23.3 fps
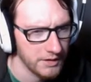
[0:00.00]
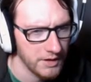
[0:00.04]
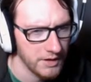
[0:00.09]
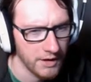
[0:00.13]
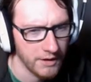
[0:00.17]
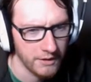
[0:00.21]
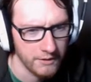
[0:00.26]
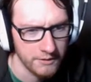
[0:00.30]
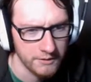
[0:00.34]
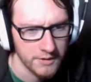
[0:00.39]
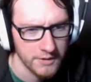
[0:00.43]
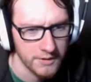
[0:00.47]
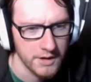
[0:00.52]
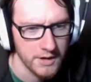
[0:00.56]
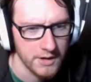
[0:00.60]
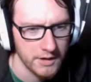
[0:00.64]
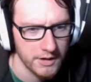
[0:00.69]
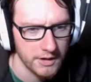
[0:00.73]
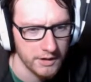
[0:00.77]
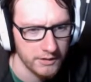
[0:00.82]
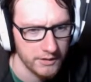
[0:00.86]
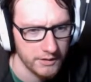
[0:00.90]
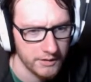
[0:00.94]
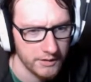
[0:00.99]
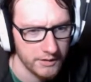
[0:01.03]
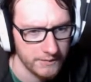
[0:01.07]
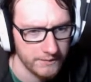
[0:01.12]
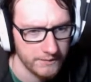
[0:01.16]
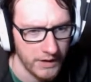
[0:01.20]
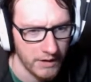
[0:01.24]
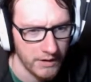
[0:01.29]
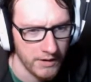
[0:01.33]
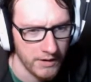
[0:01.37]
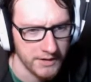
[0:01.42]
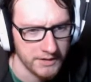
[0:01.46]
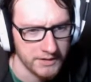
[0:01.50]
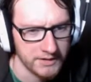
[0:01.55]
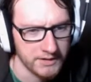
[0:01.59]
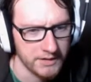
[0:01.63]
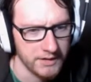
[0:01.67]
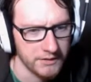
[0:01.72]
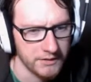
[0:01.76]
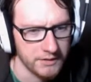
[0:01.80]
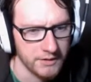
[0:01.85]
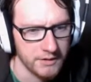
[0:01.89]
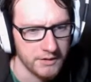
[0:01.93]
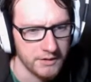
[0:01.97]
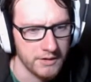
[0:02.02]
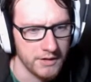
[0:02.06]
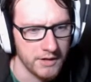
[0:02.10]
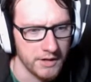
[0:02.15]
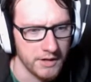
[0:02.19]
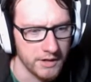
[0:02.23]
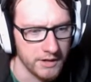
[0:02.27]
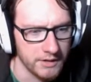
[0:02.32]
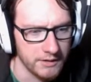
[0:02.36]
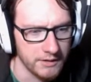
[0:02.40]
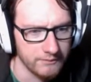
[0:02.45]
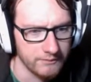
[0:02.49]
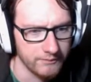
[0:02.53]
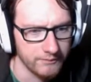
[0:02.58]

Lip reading: you know, various other